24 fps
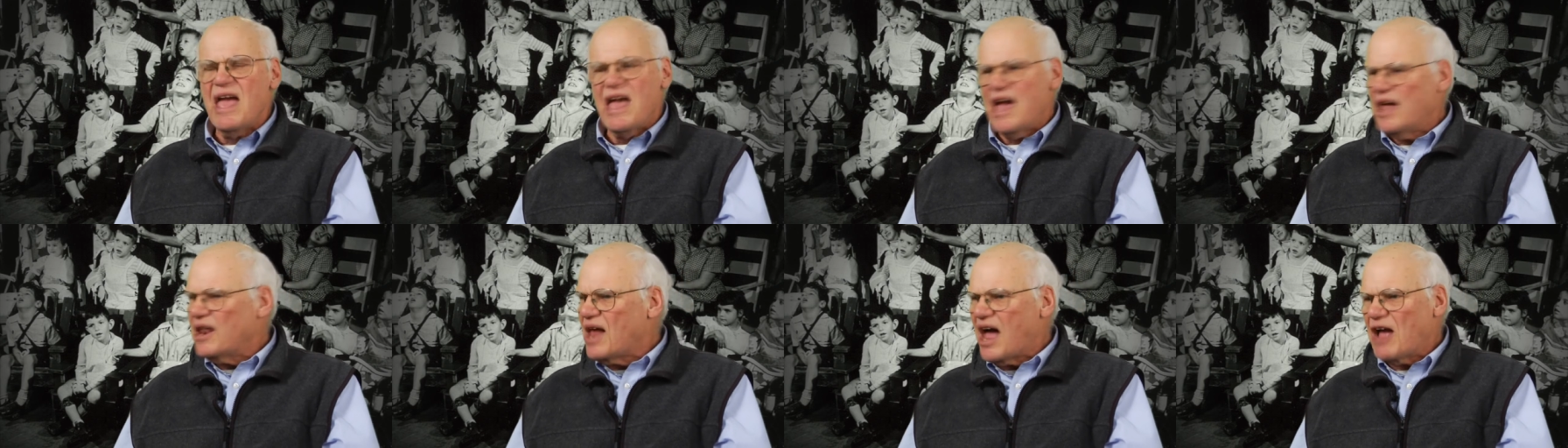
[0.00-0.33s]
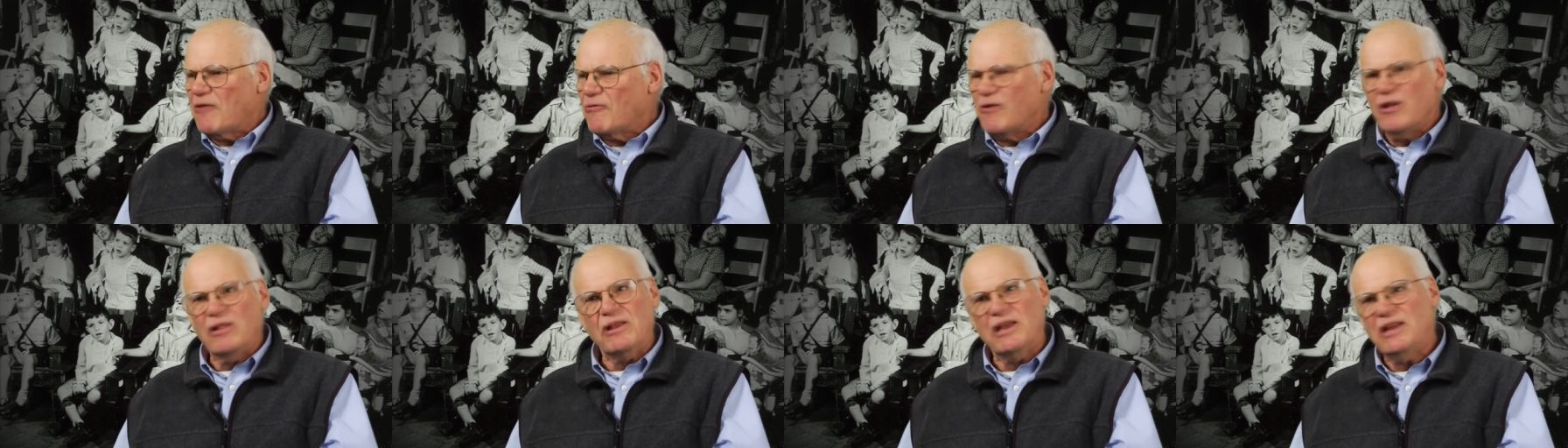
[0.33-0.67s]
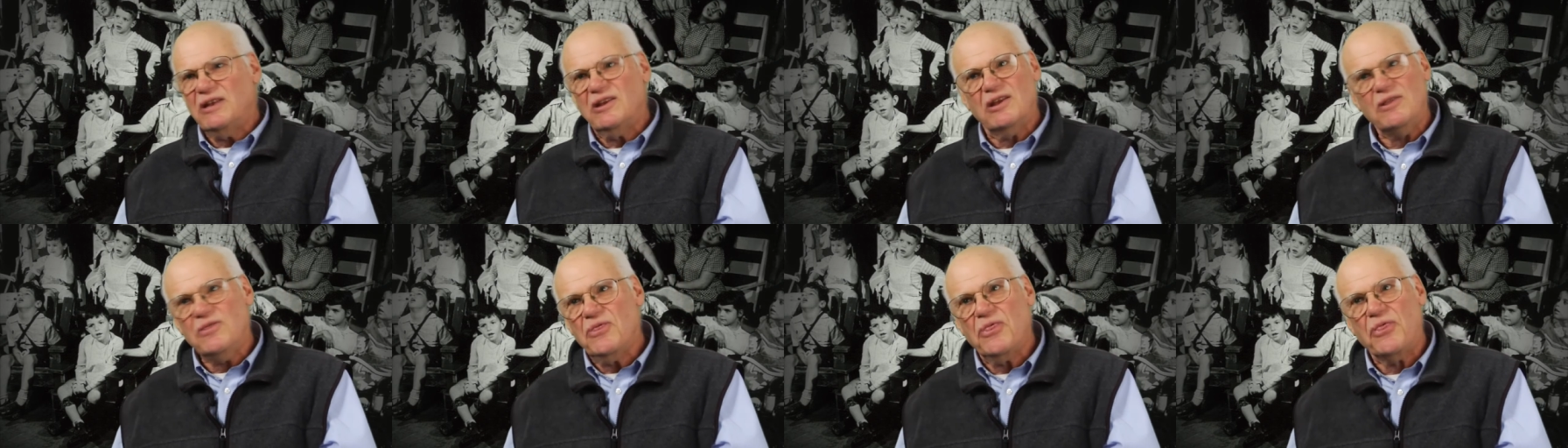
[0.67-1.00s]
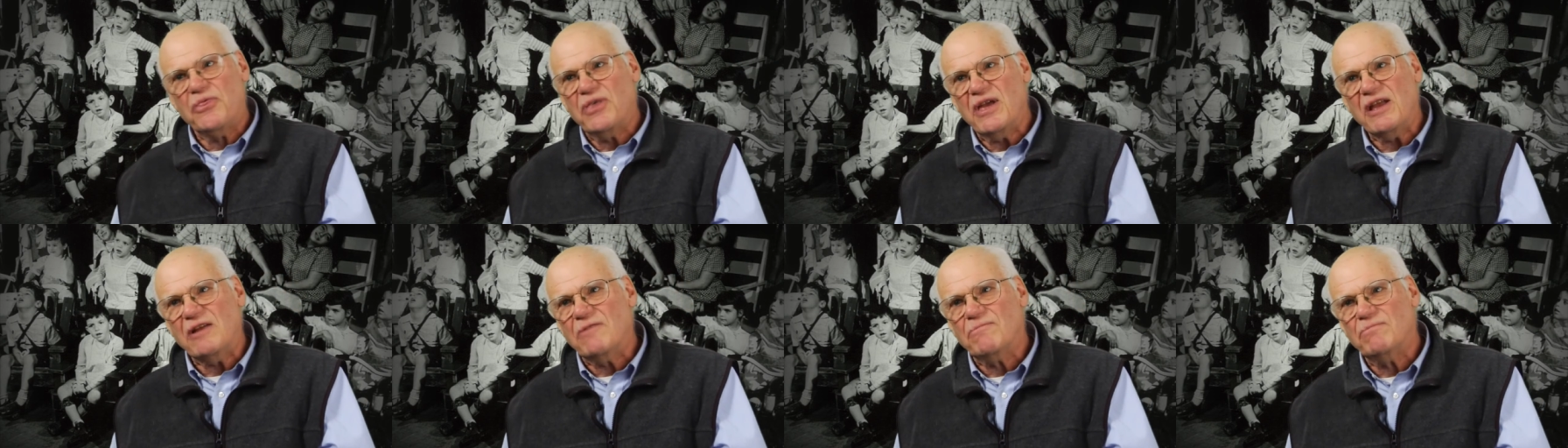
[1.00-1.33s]
And I really didn't
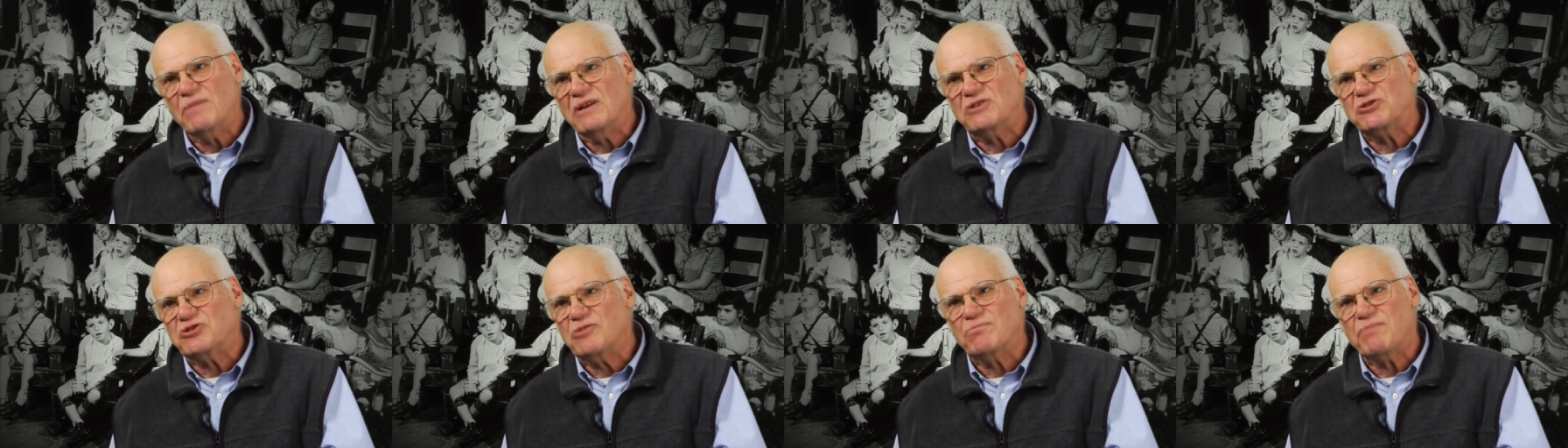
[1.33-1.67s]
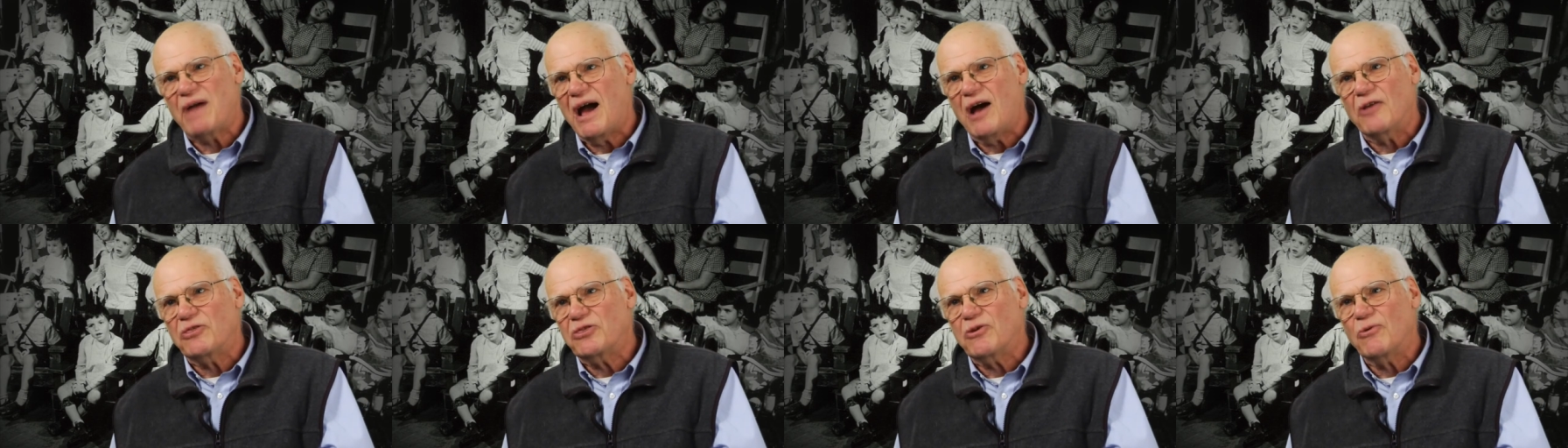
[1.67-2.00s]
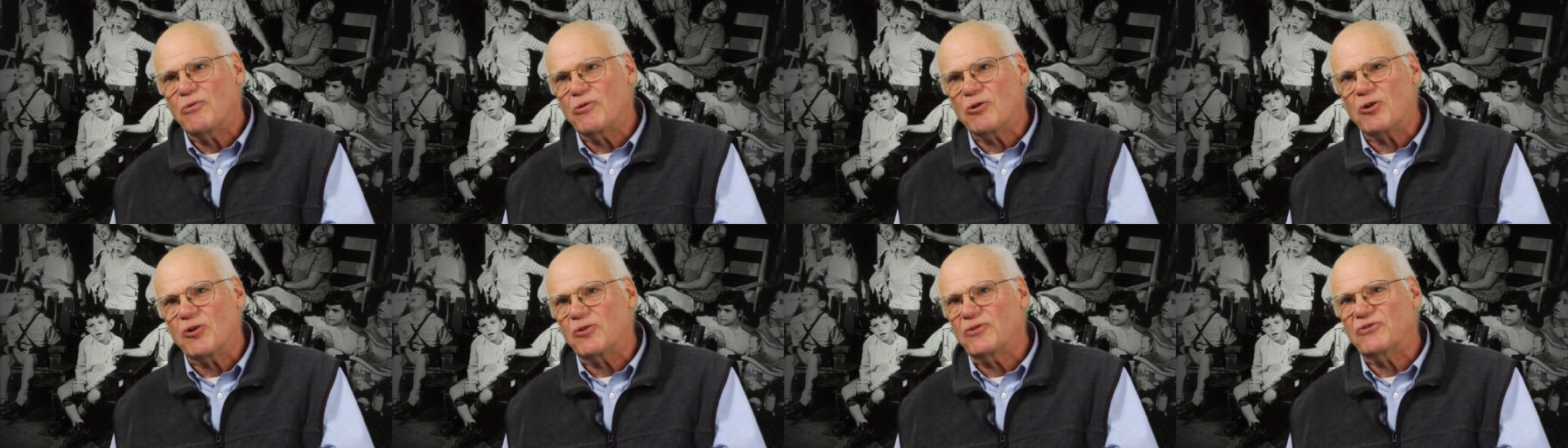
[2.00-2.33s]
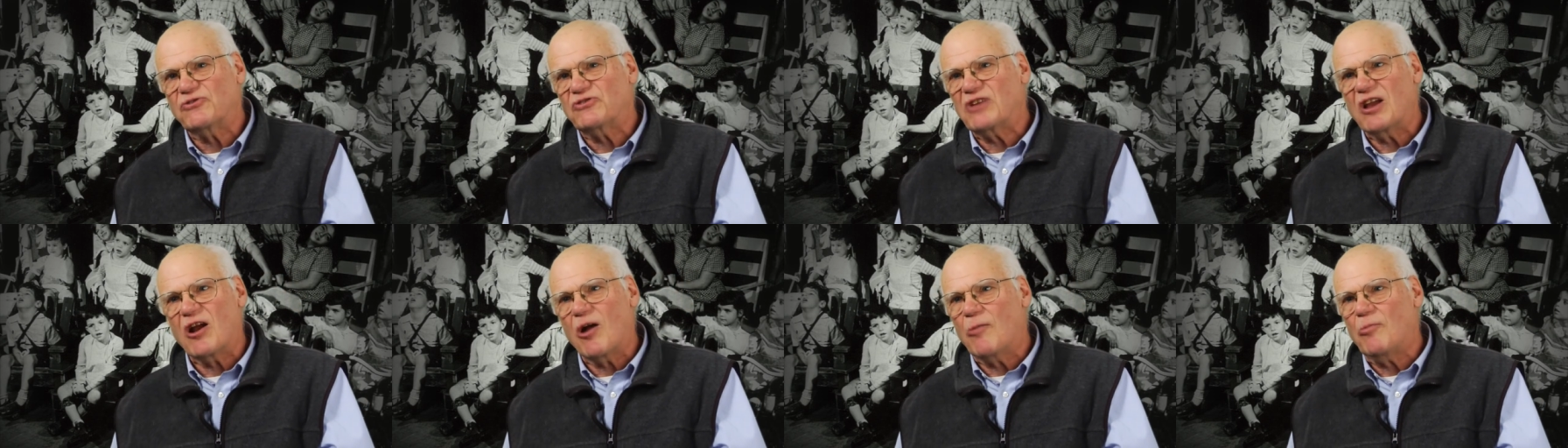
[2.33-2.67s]
think much about the world of
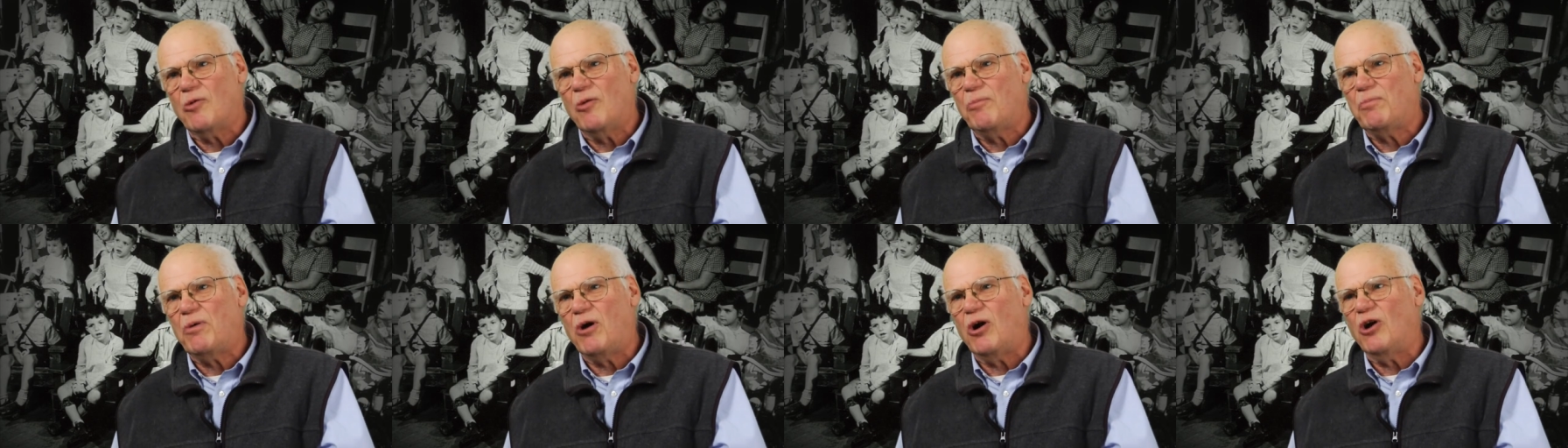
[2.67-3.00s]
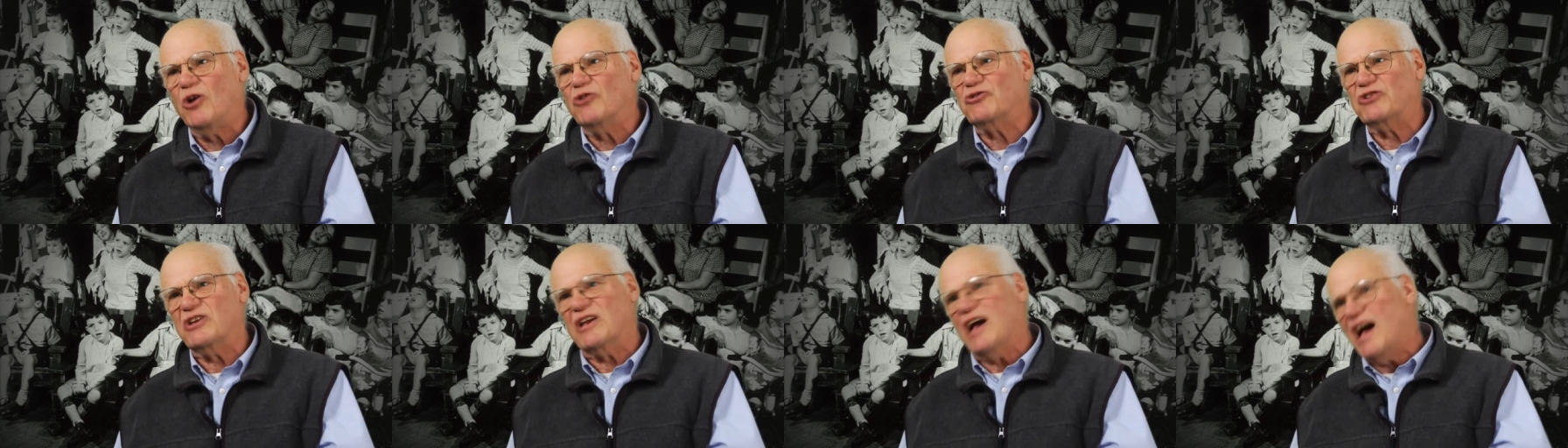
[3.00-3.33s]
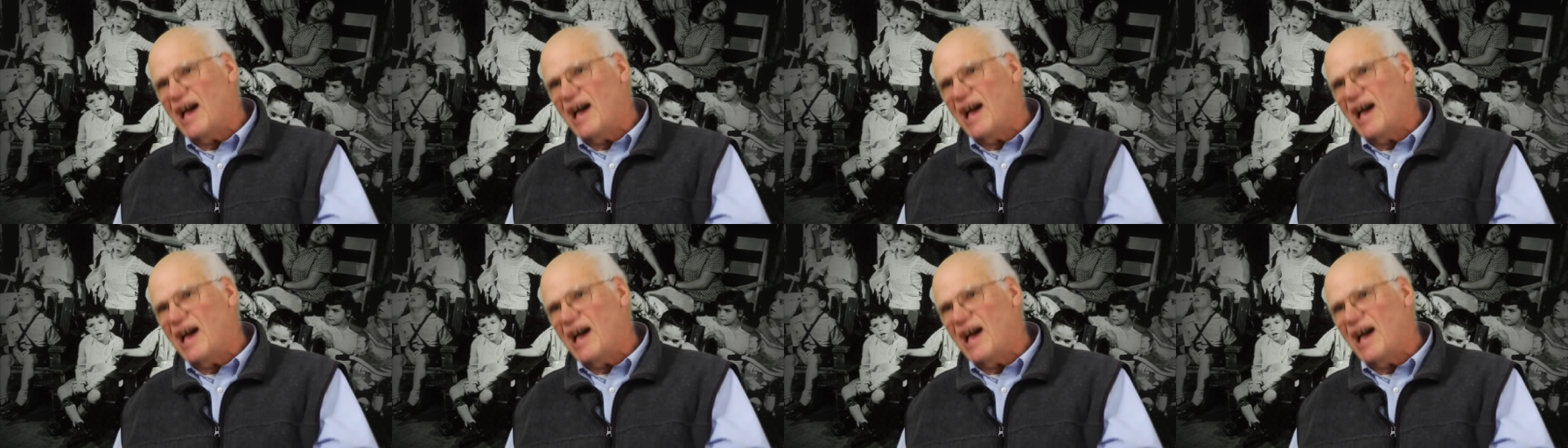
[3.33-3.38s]
cerebral palsy.